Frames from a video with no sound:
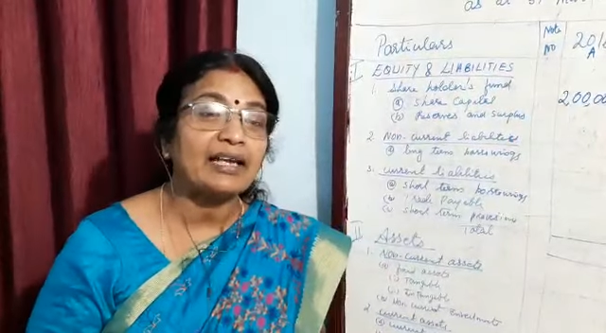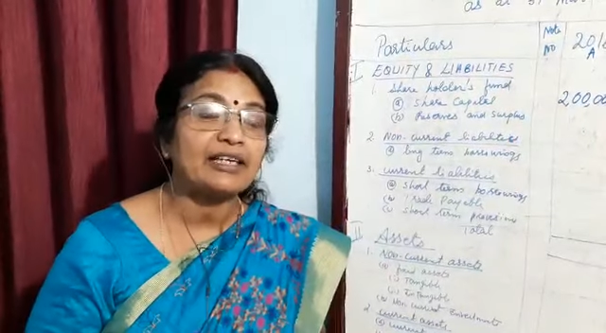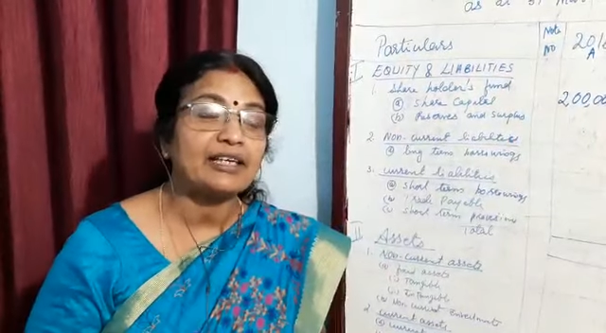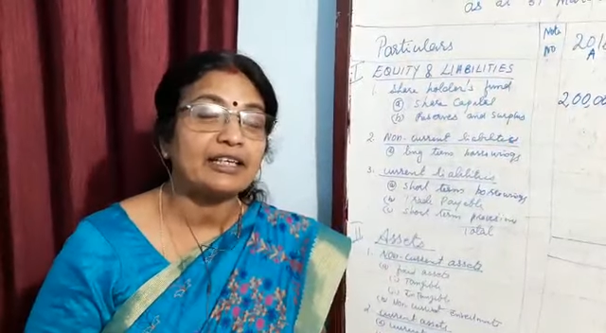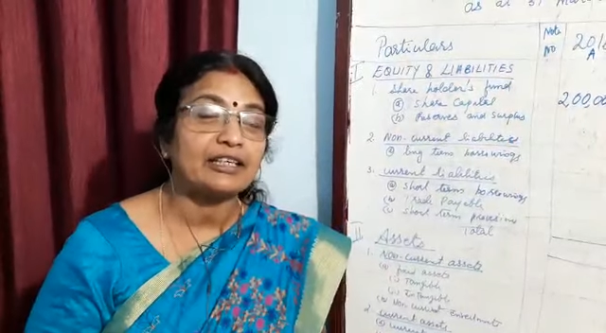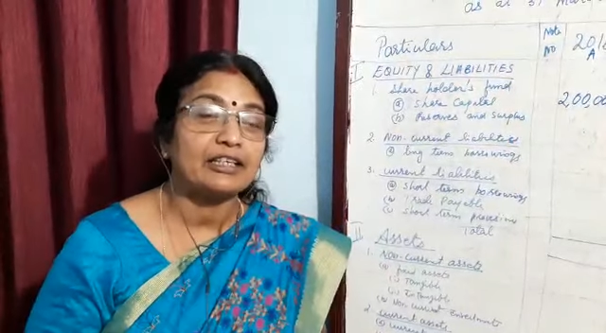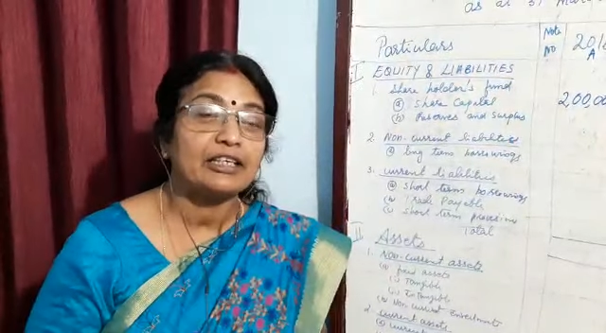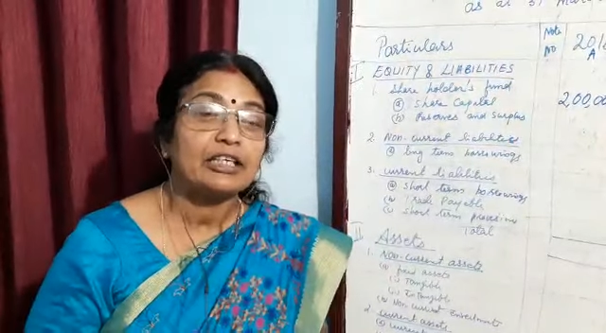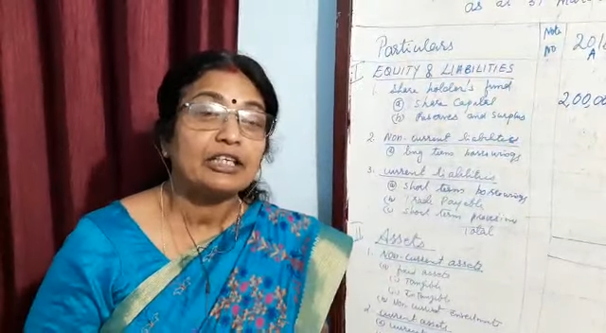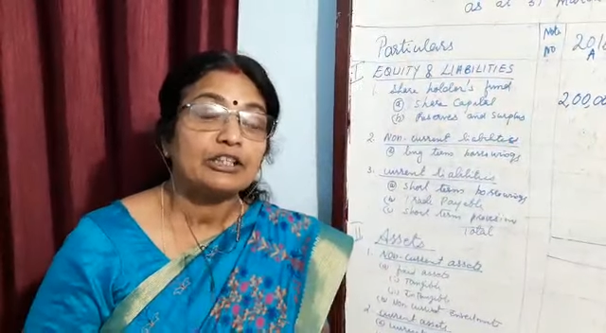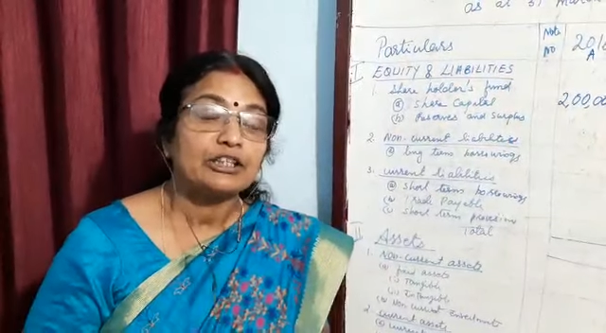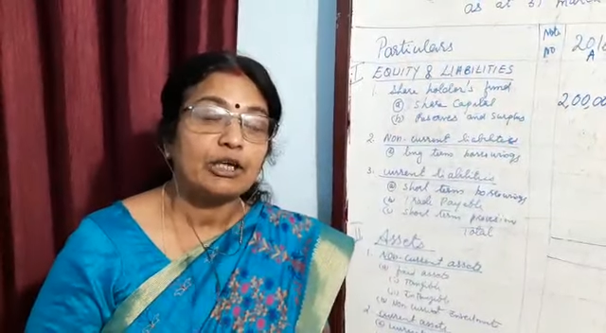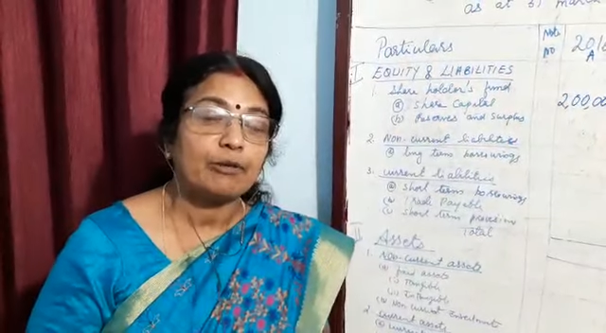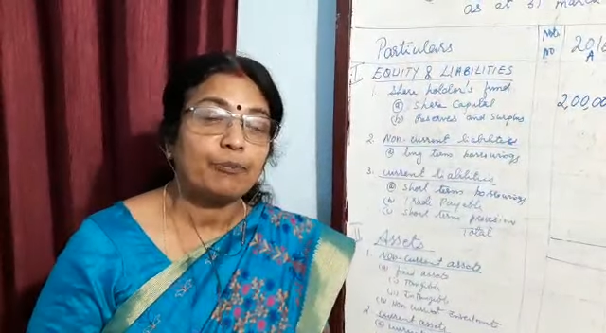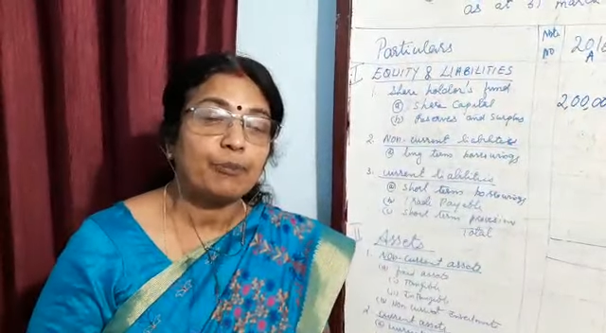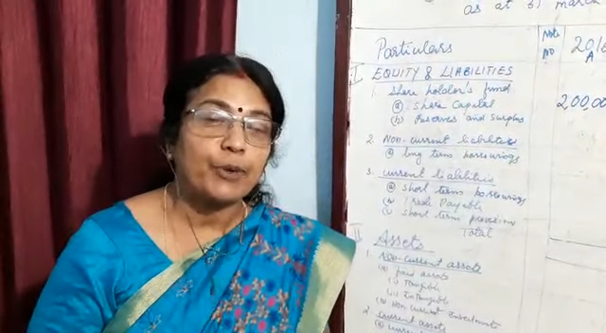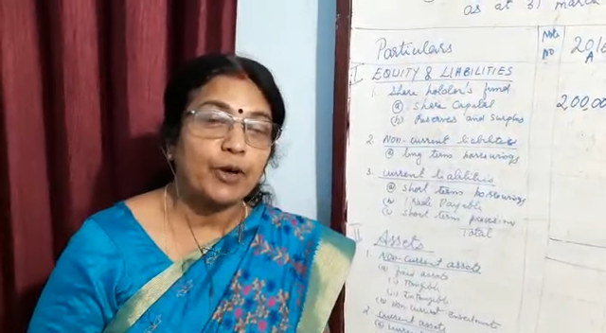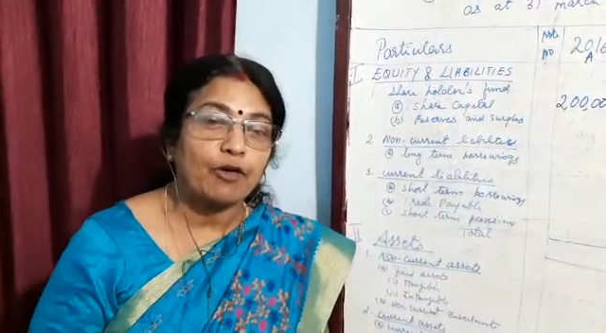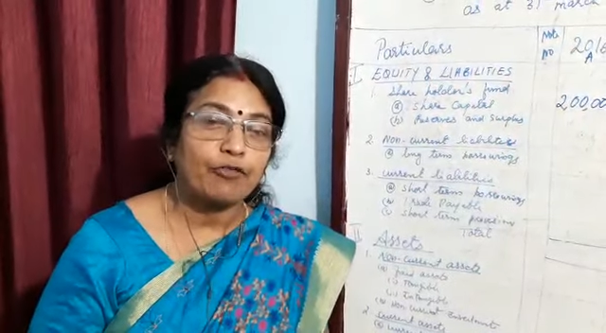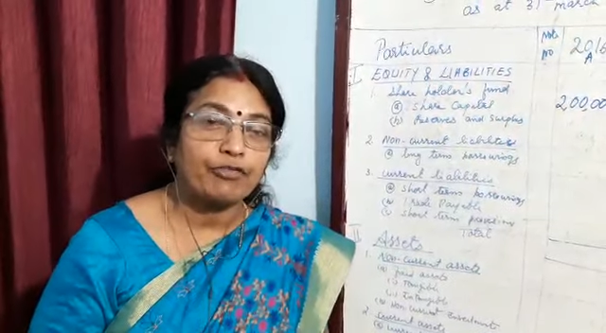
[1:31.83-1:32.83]
the
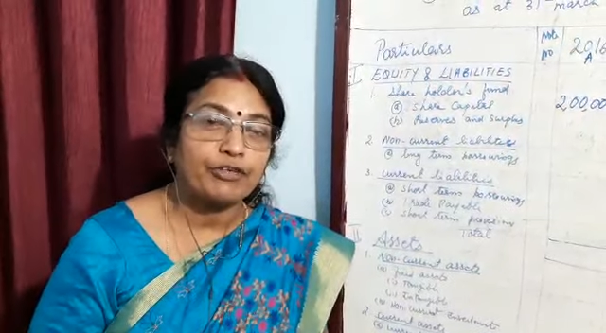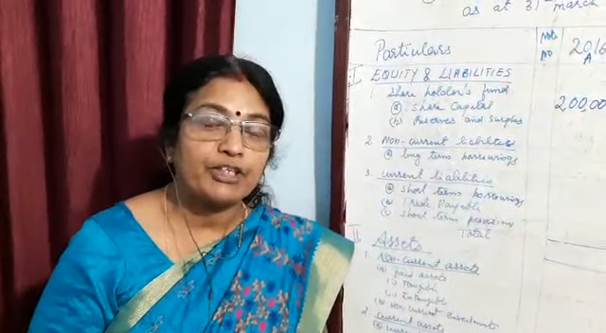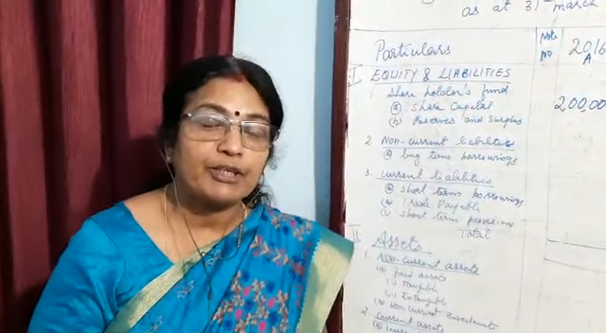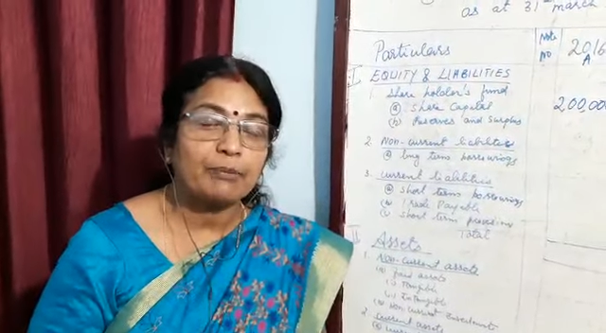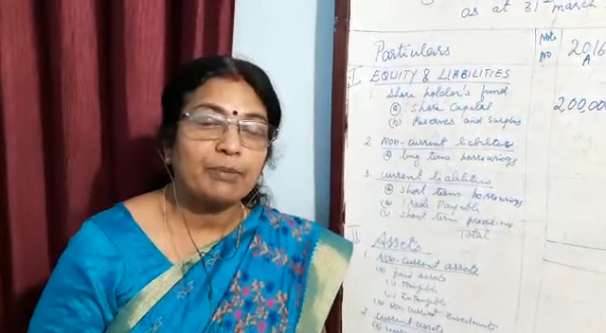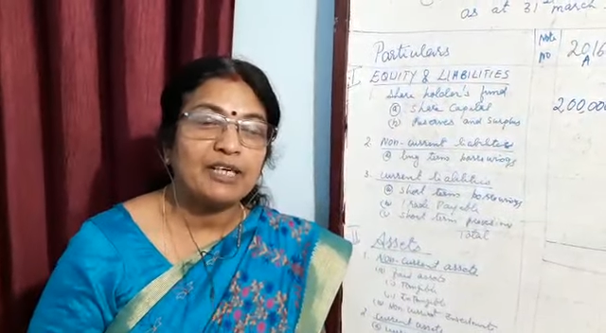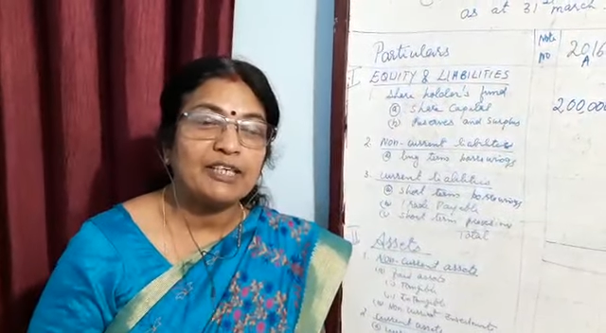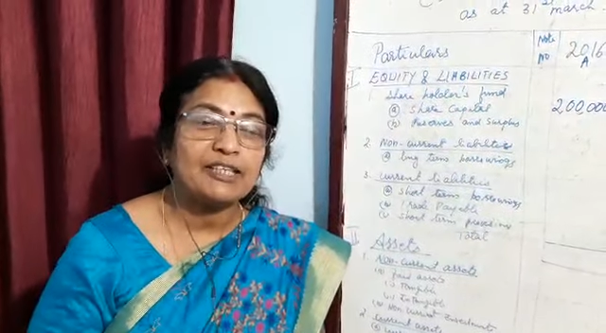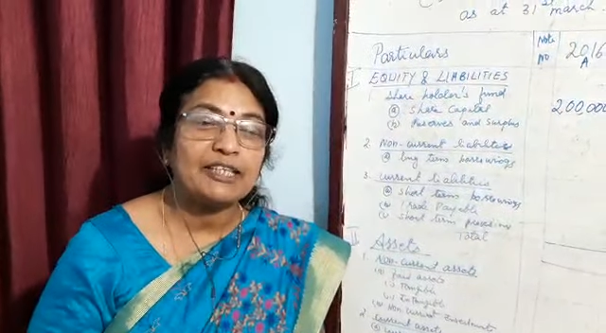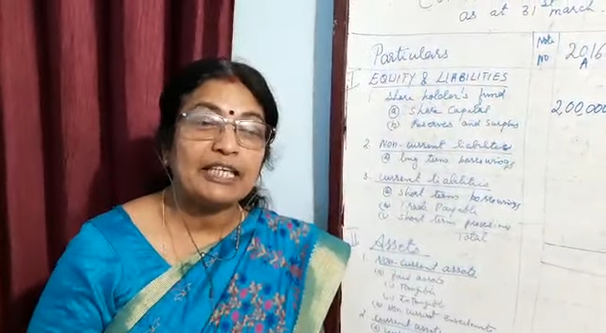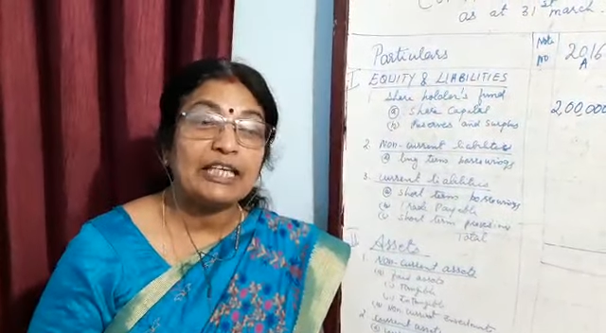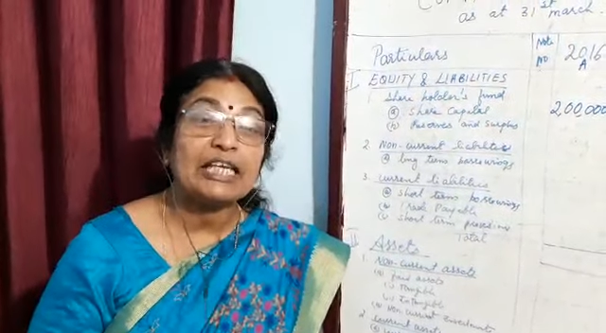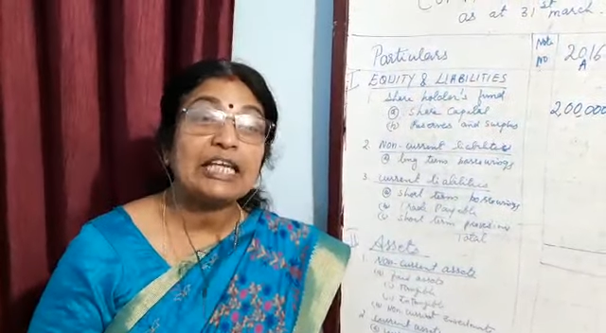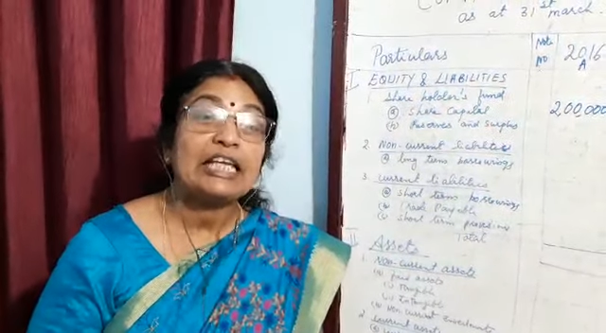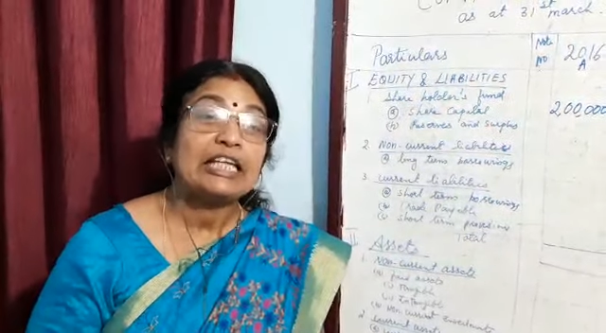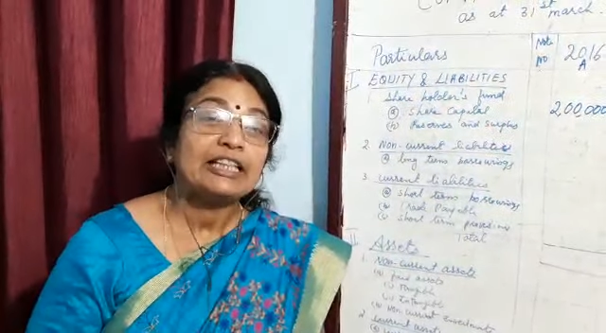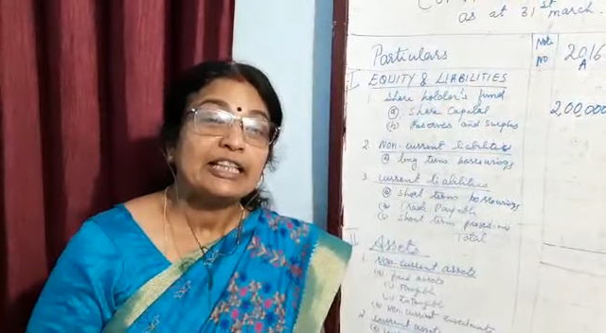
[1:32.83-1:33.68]
profitability,